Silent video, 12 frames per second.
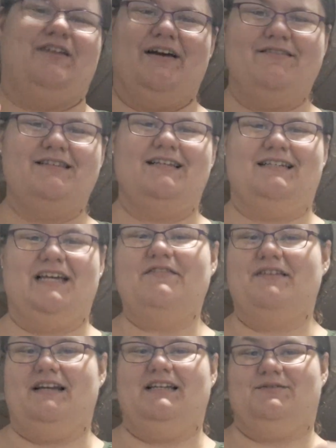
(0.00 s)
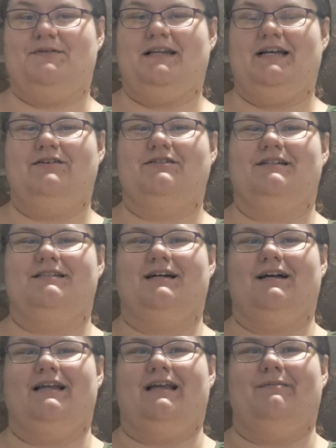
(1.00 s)
you haven't seen Tiffany's video, she's
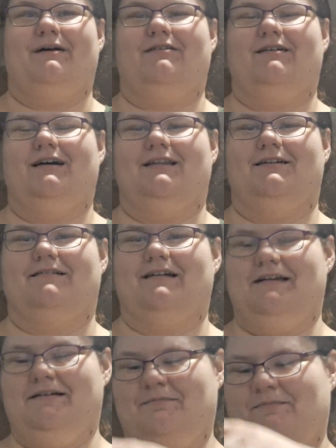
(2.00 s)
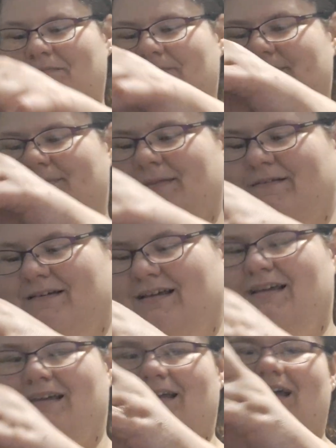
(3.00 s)
talking about cutlery.
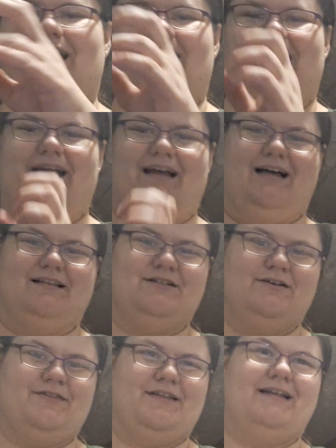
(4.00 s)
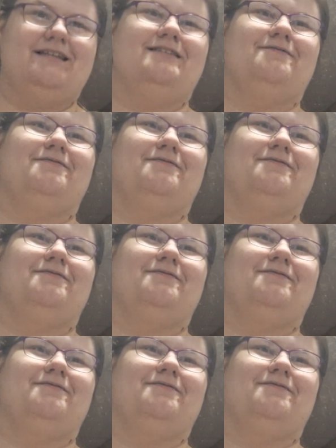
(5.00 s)
I got two things